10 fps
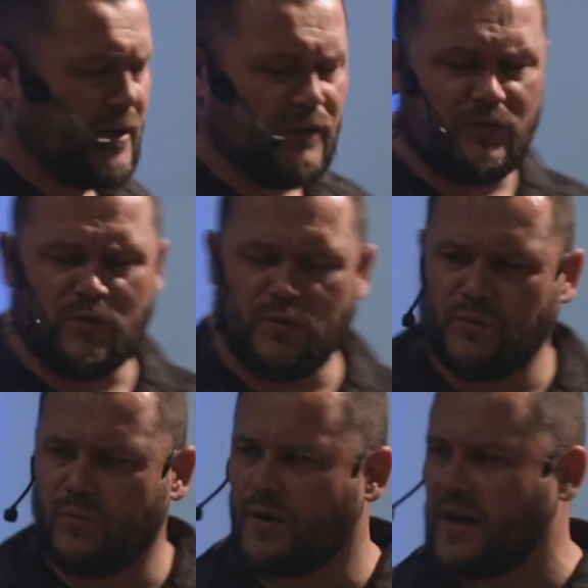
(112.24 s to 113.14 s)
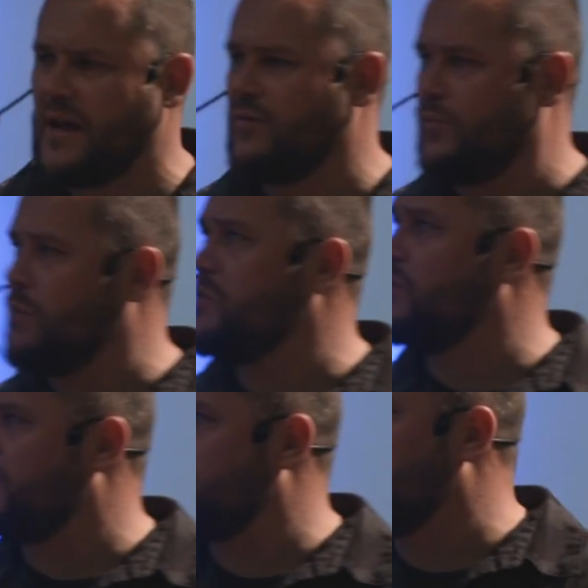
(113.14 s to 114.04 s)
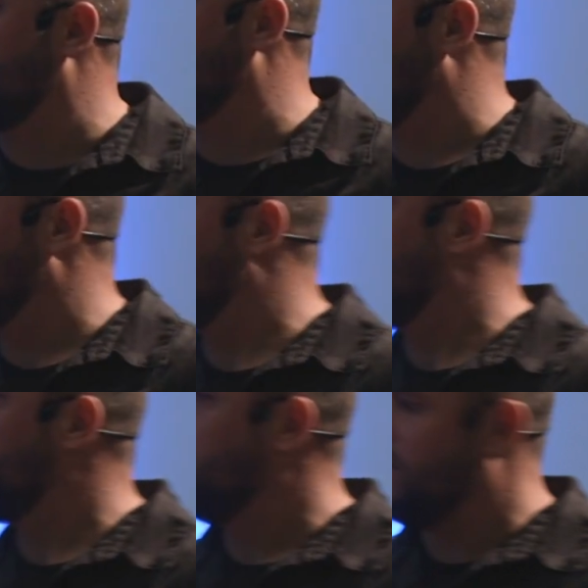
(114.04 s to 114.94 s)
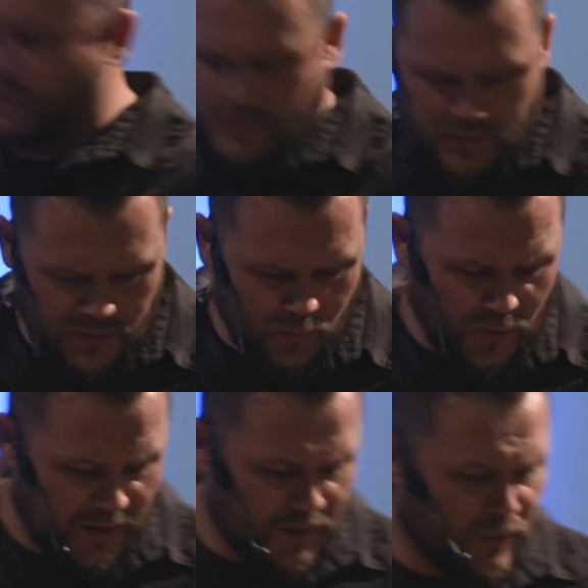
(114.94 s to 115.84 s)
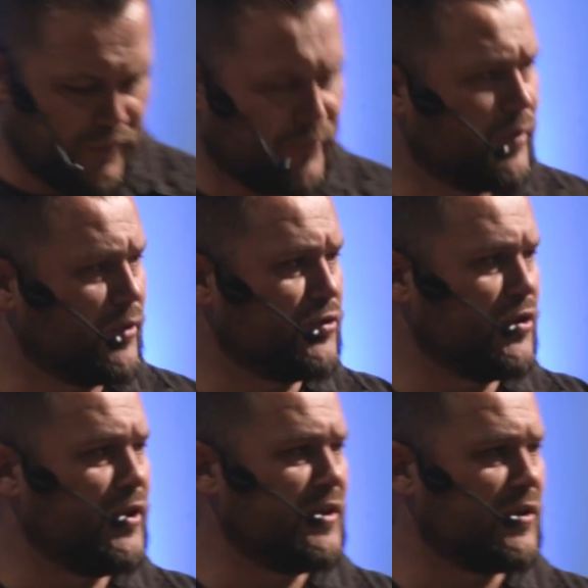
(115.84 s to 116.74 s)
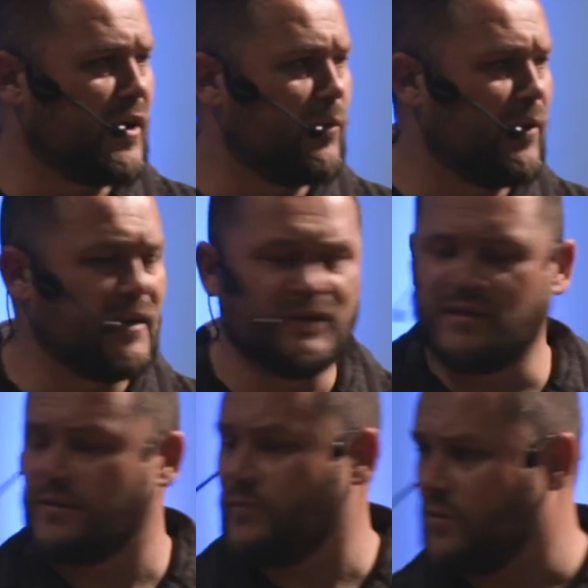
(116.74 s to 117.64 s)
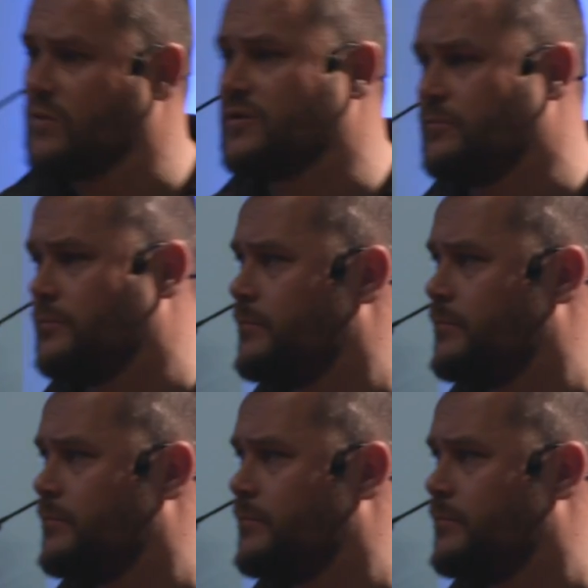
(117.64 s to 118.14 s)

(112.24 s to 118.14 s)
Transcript: if you want to have a moment with God, then we're going to go through a little journey tonight and we're going to see something awesome.